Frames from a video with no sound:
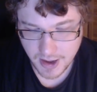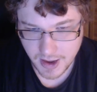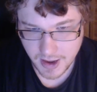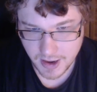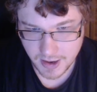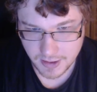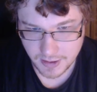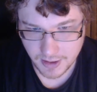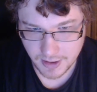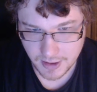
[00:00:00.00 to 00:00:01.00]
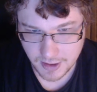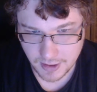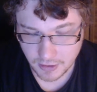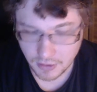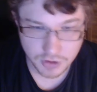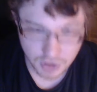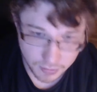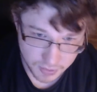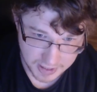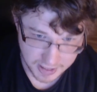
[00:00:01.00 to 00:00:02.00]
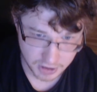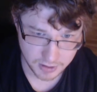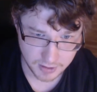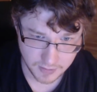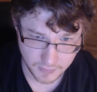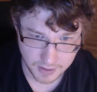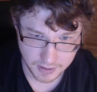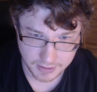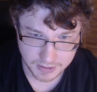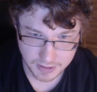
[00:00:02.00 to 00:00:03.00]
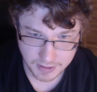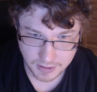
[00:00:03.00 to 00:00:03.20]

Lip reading: and your interpretation of things